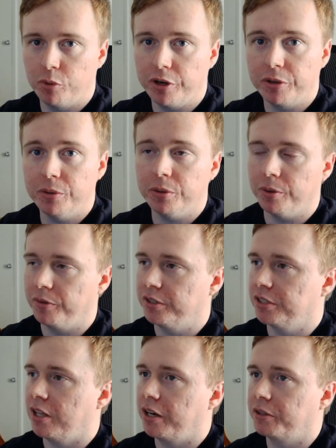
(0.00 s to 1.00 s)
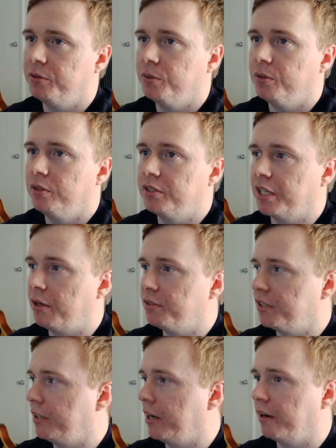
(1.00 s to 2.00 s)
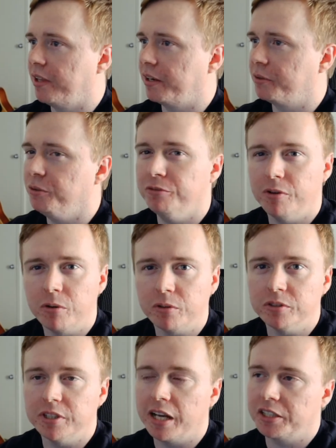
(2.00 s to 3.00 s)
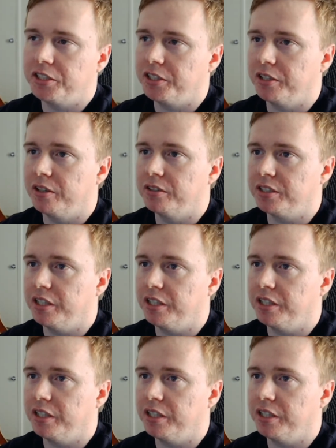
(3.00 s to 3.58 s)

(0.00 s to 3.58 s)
Pretty cool. There's a lot of cool sounds in there, a lot of cool vocal textures,